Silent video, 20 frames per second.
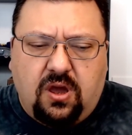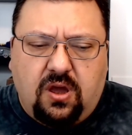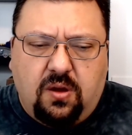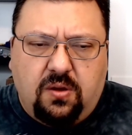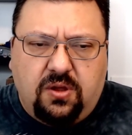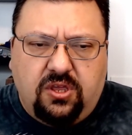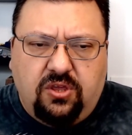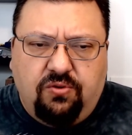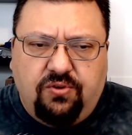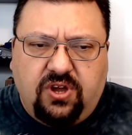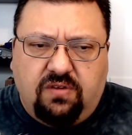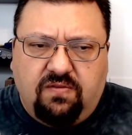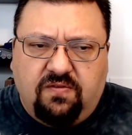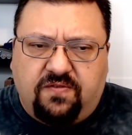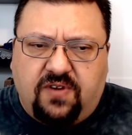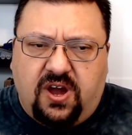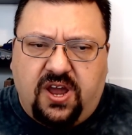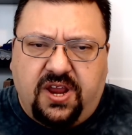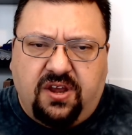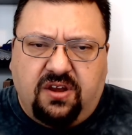You can
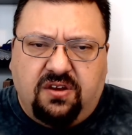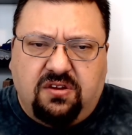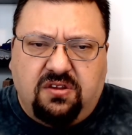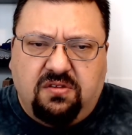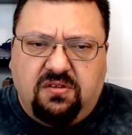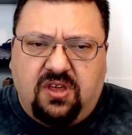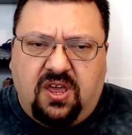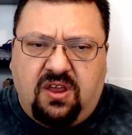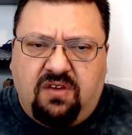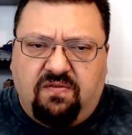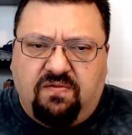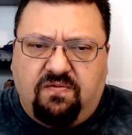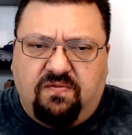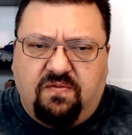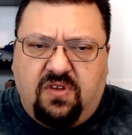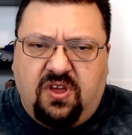find and